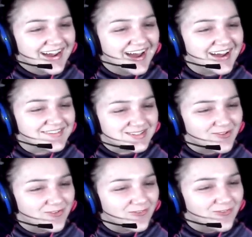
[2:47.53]
I'm
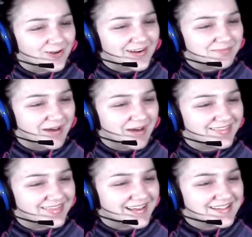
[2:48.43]
so worried
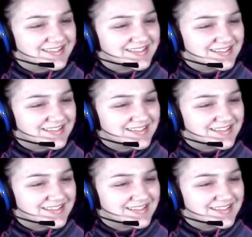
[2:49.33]
about this.